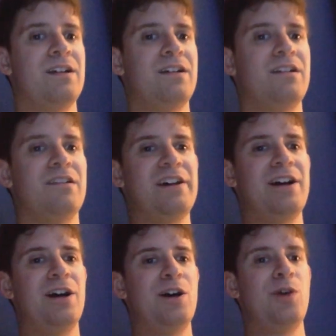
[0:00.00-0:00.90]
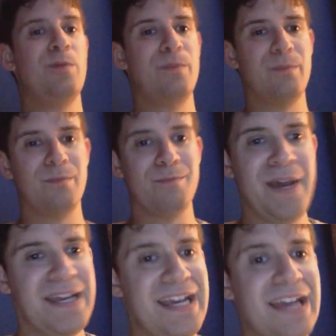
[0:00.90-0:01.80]
So
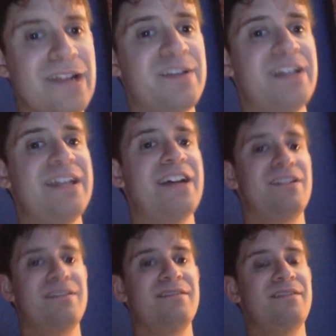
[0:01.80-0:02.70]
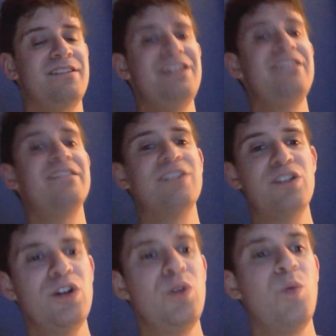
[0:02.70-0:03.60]
Becky ended up saying that she's the
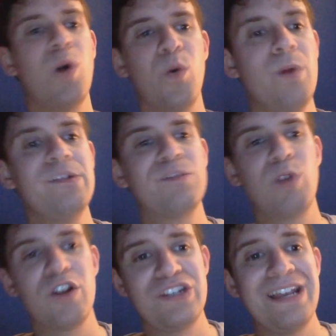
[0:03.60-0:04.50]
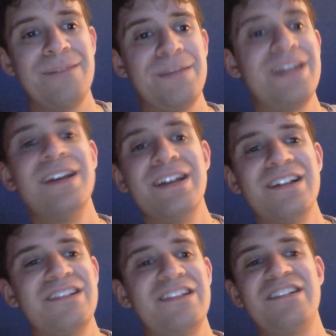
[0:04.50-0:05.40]
new Women's World Champion
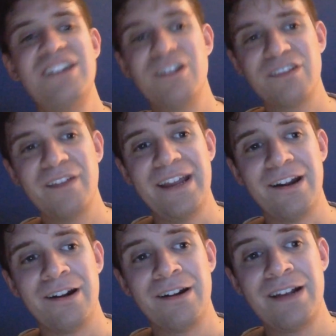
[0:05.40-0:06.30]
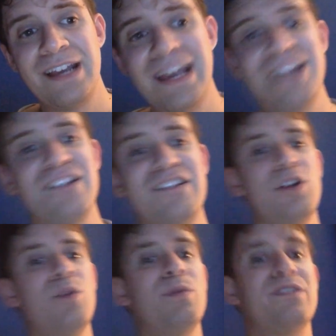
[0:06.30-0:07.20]
six years later and is
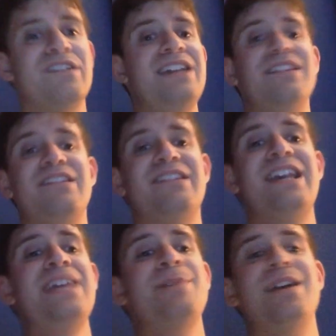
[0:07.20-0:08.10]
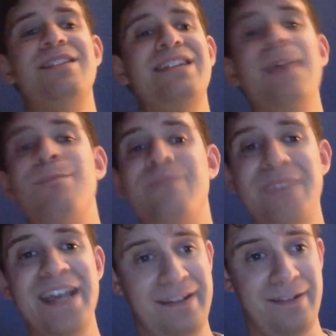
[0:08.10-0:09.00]
still saying the same damn
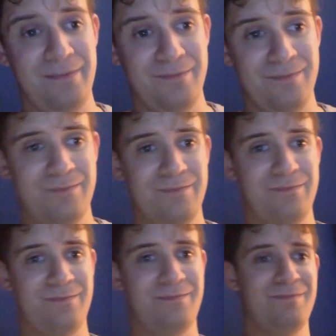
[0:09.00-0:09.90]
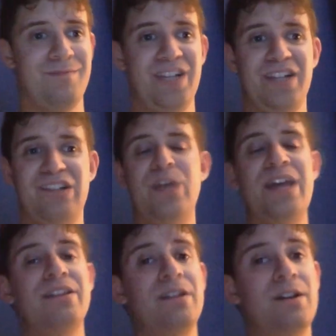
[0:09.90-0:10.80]
thing. So we
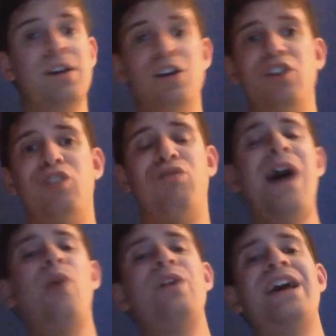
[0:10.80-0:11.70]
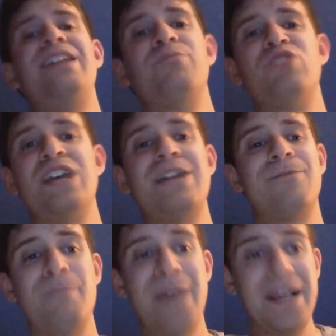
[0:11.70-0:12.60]
had the crowd end up chanting for
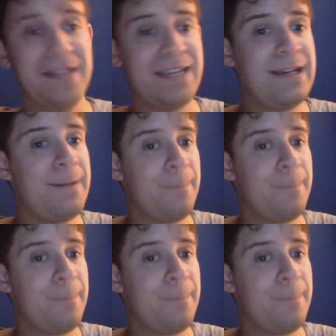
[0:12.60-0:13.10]
Becky.